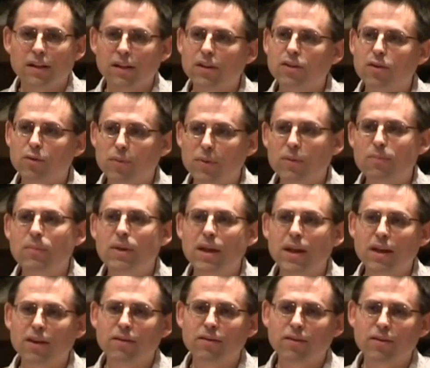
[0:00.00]
Let there be
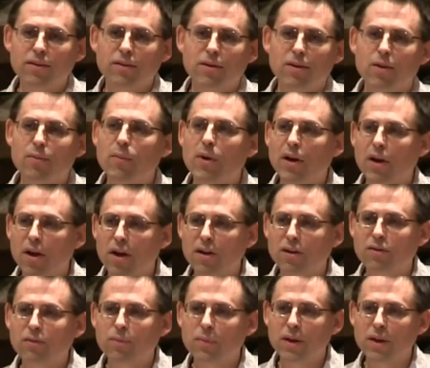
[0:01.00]
peace among God's